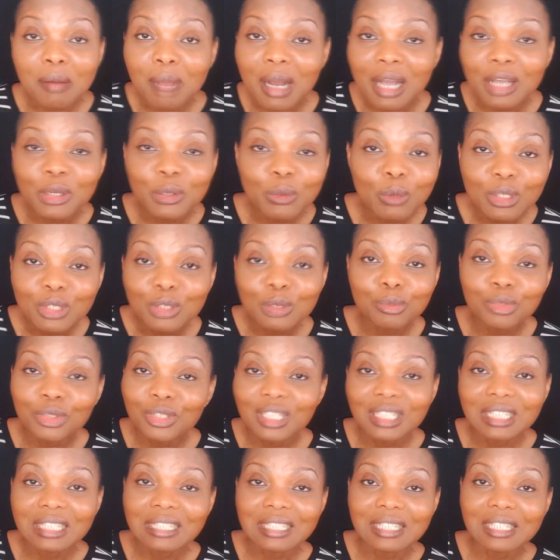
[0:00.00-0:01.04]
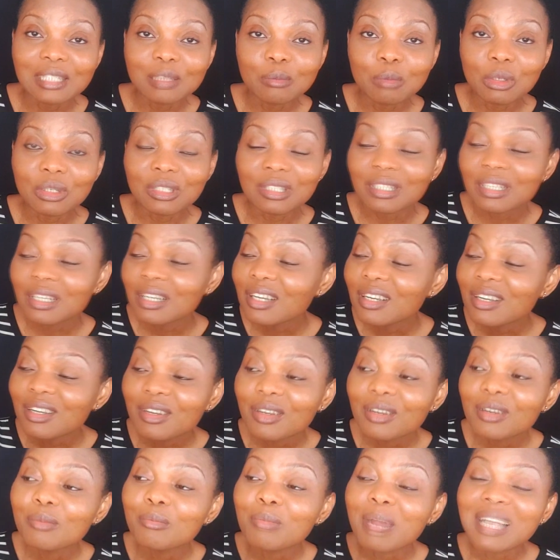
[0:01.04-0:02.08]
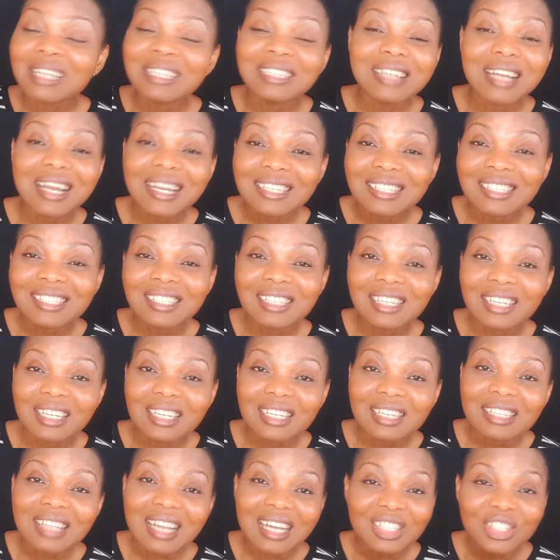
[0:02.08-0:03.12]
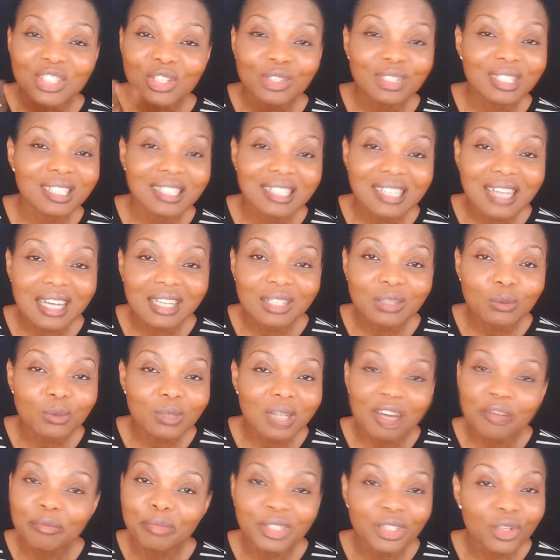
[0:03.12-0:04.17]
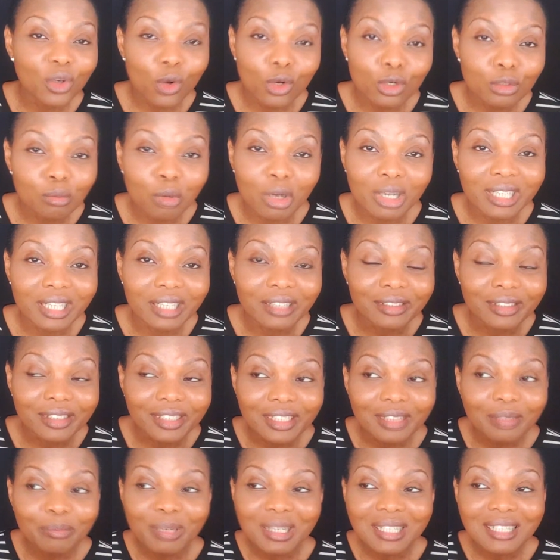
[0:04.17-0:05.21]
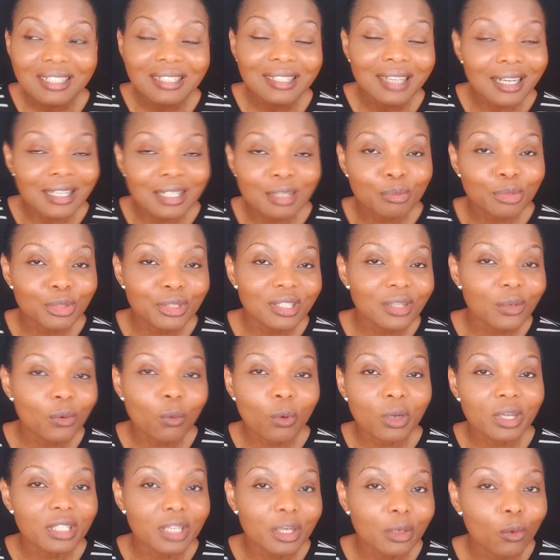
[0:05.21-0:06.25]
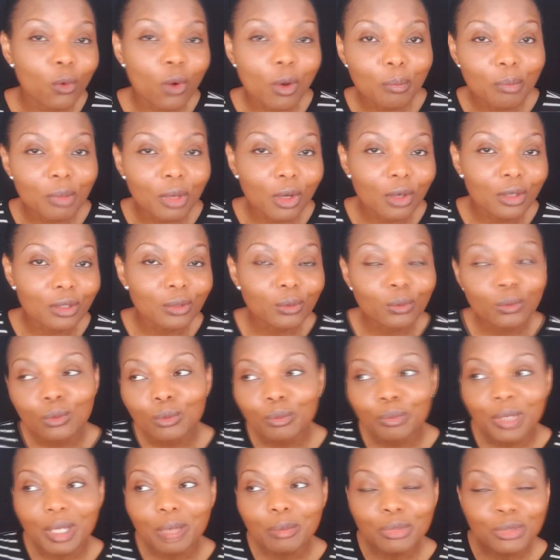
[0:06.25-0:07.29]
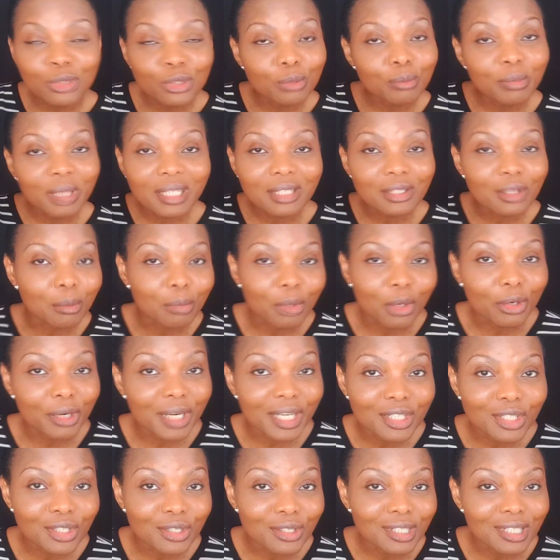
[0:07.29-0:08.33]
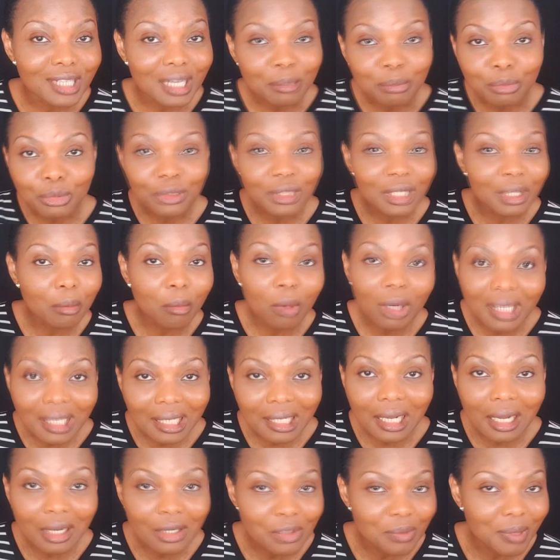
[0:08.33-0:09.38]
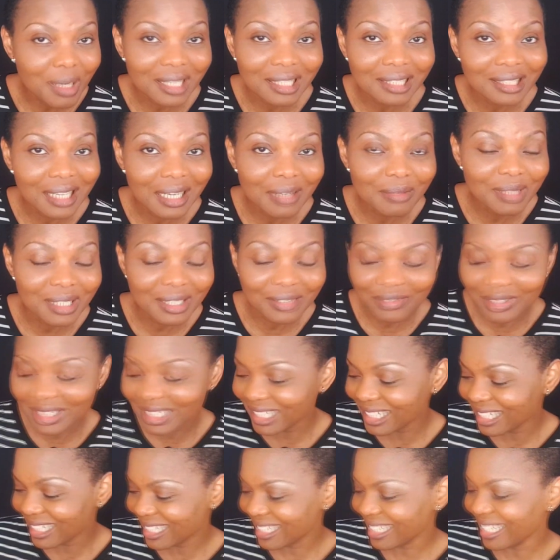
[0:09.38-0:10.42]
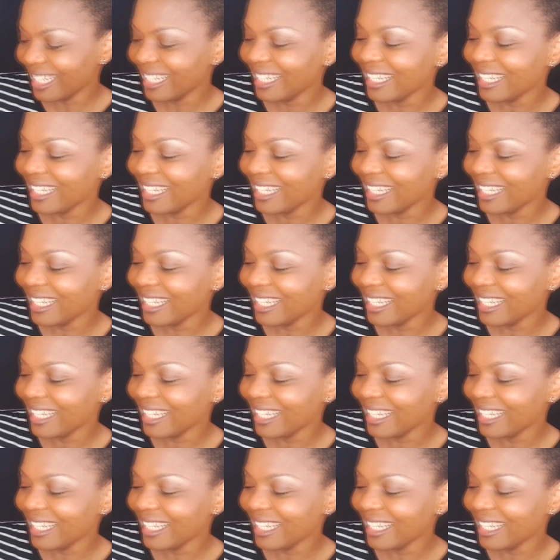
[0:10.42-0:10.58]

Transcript: you want to build it in 6 months. By next year, that your design would have been old model. The person that is building 1 year, 1 block will be able to make some corrections and build a modern house by the time he's finished.